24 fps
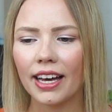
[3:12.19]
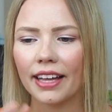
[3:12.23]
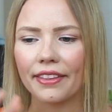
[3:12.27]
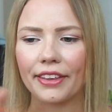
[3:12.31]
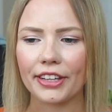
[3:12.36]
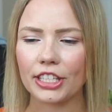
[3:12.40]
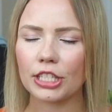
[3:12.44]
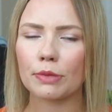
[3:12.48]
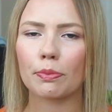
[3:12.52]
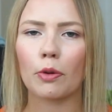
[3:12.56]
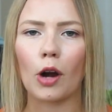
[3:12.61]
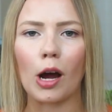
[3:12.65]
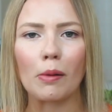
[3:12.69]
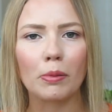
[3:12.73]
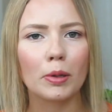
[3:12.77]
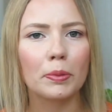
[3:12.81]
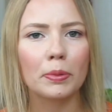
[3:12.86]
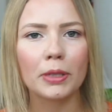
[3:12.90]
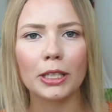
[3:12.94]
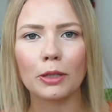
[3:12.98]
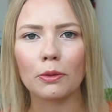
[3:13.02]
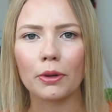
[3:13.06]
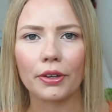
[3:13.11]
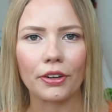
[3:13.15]
That's
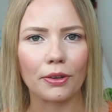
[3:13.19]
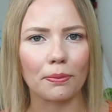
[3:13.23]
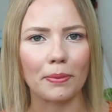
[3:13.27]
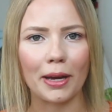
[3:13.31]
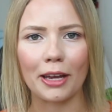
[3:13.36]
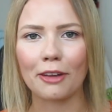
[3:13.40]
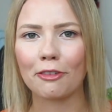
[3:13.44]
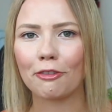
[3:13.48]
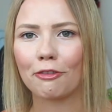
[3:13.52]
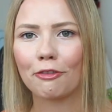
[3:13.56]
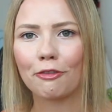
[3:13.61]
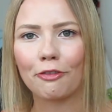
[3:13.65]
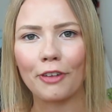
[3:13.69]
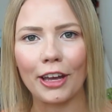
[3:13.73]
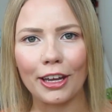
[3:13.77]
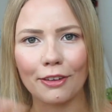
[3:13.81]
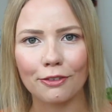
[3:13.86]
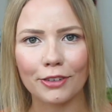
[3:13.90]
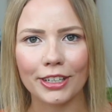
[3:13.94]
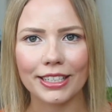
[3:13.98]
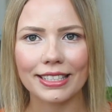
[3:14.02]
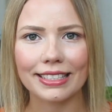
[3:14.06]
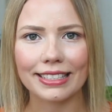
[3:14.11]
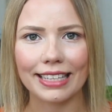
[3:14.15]
probably one of my
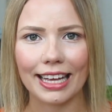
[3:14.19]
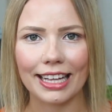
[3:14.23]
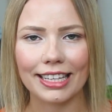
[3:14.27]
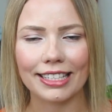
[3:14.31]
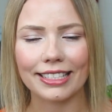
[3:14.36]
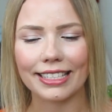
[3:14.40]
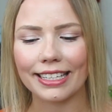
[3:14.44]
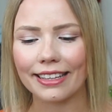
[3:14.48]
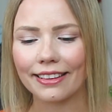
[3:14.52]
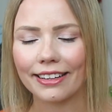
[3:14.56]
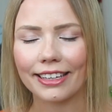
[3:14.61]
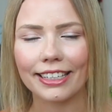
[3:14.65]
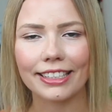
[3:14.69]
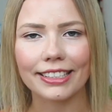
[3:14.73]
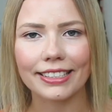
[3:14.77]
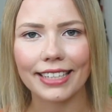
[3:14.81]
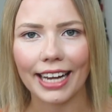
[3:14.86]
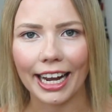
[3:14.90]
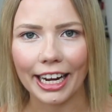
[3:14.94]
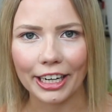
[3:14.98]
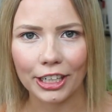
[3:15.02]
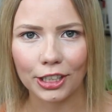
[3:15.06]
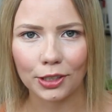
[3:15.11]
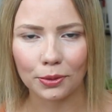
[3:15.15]
favorite scents in the
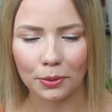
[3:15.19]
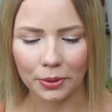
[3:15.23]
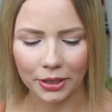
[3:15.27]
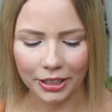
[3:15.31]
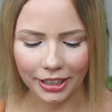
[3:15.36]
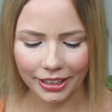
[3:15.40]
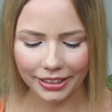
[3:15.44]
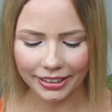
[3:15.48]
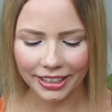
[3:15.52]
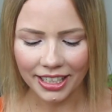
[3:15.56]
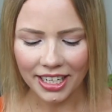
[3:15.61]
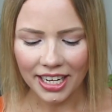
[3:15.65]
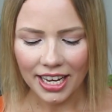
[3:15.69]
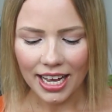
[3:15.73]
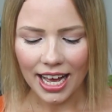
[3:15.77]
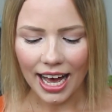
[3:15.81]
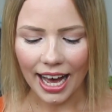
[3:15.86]
entire world.